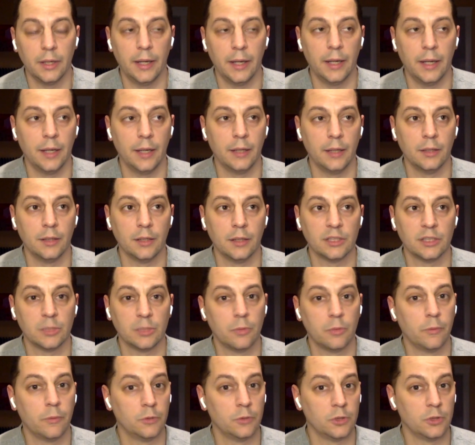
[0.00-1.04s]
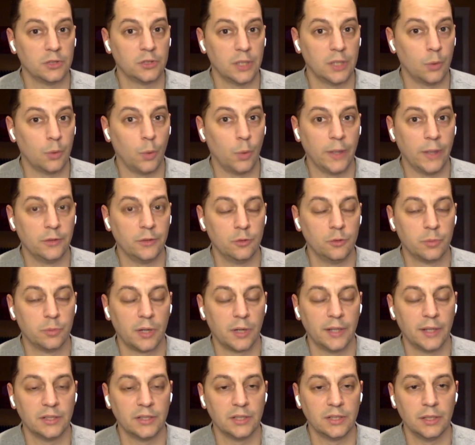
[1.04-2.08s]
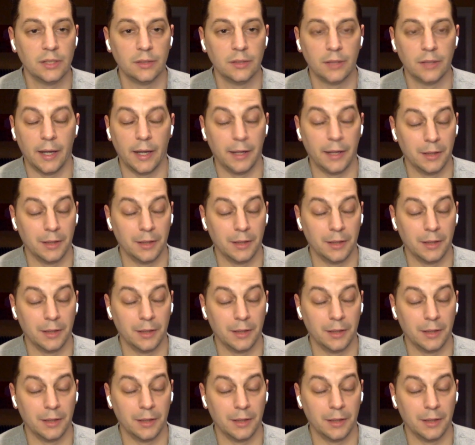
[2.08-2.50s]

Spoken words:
And some of them were just like way too pricey.